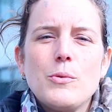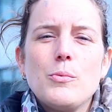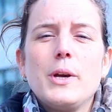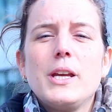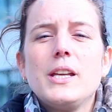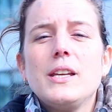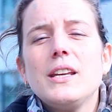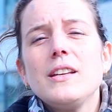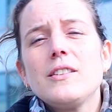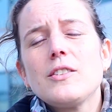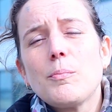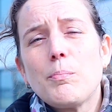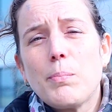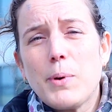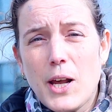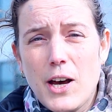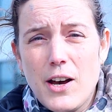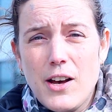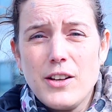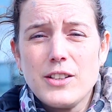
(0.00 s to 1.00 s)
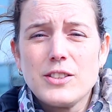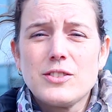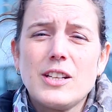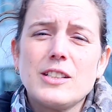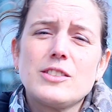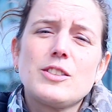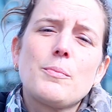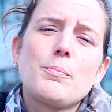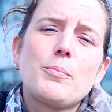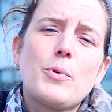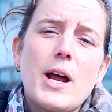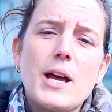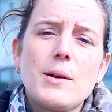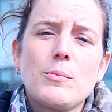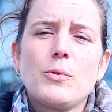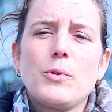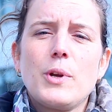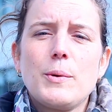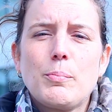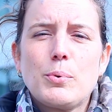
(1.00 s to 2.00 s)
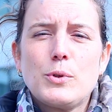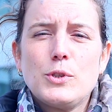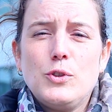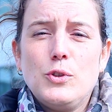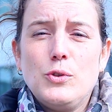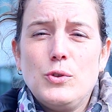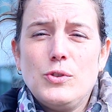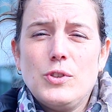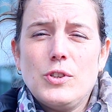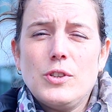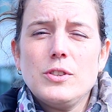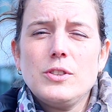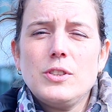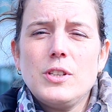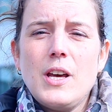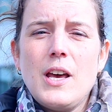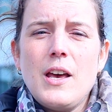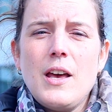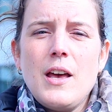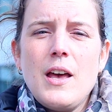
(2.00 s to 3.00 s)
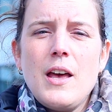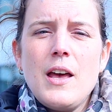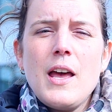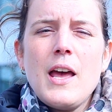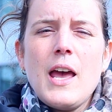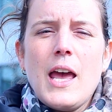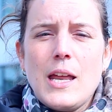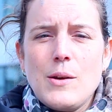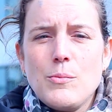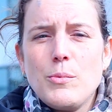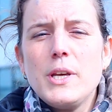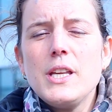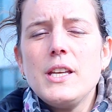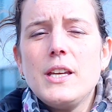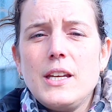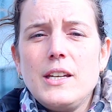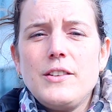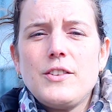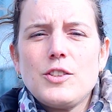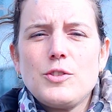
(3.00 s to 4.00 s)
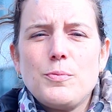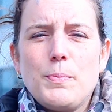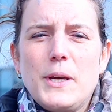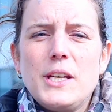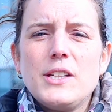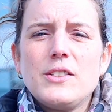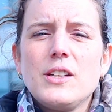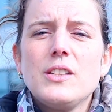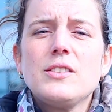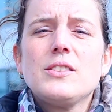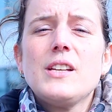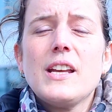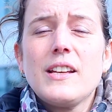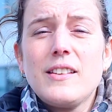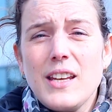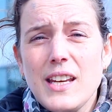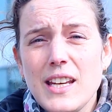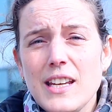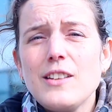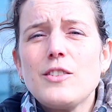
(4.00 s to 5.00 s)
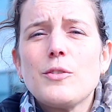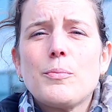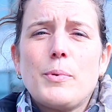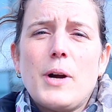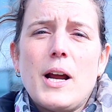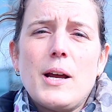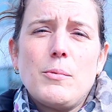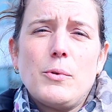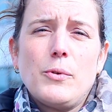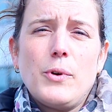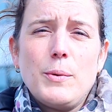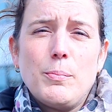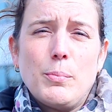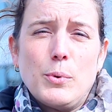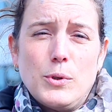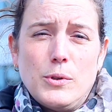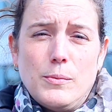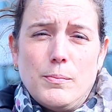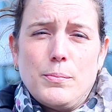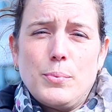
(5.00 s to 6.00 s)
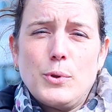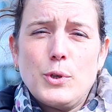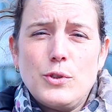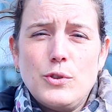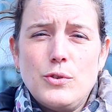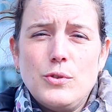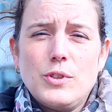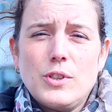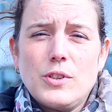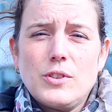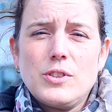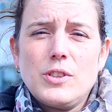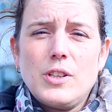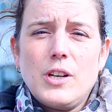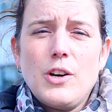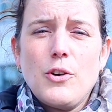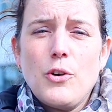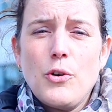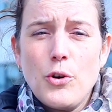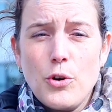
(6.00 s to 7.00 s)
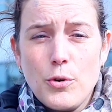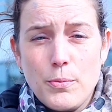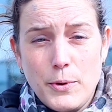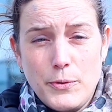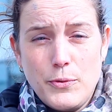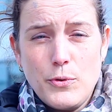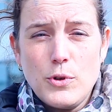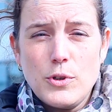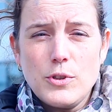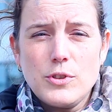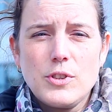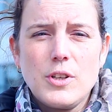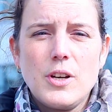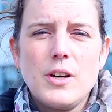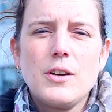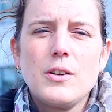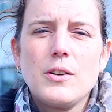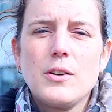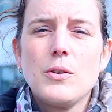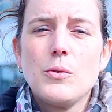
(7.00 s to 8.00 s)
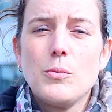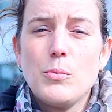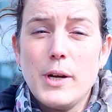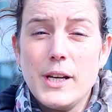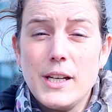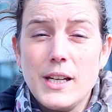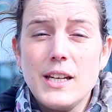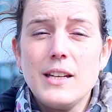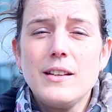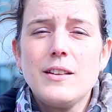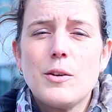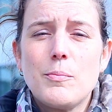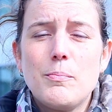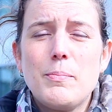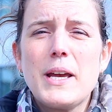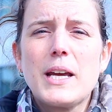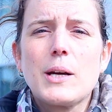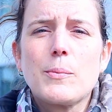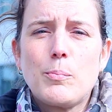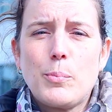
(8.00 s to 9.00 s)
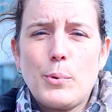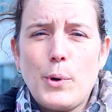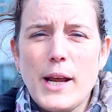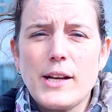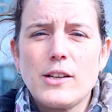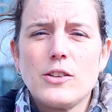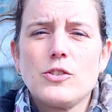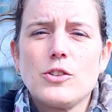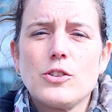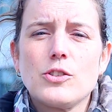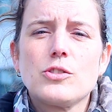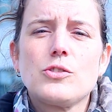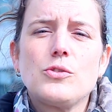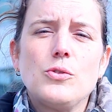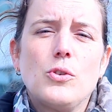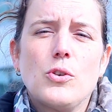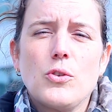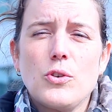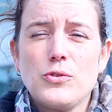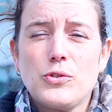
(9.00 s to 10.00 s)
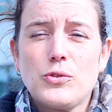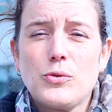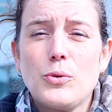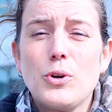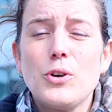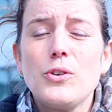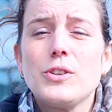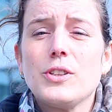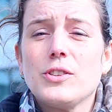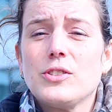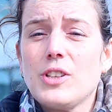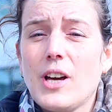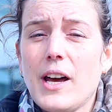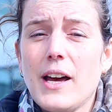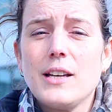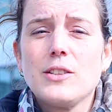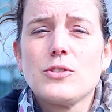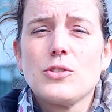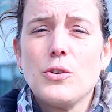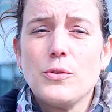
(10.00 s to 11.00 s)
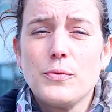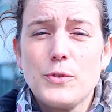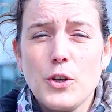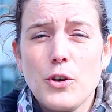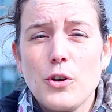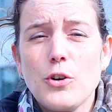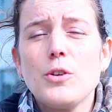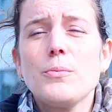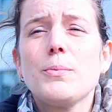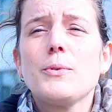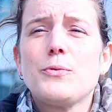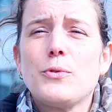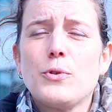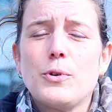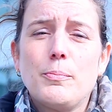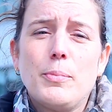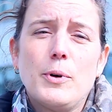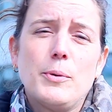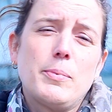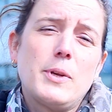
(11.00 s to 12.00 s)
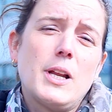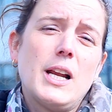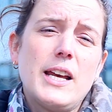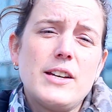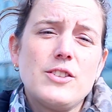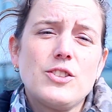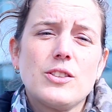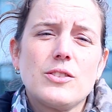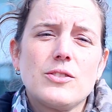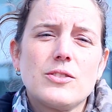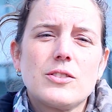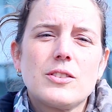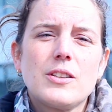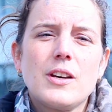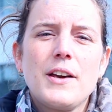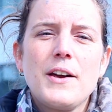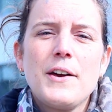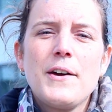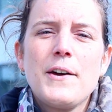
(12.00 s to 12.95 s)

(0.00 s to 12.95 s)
We need the plants as the primary producers and we need the species that eat the primary pro producers, herbivores. We need the big predators to control the size of the herbivore populations.